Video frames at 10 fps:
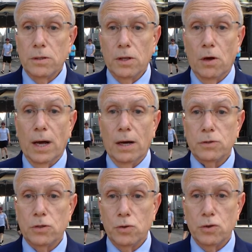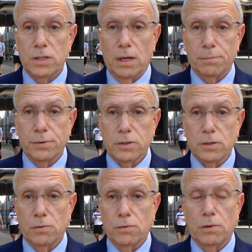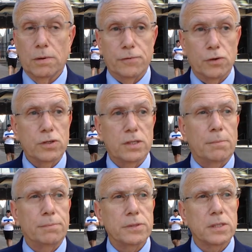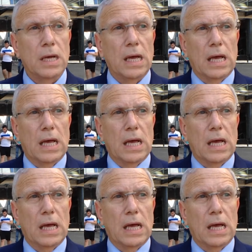know how to use tampons or use tampons.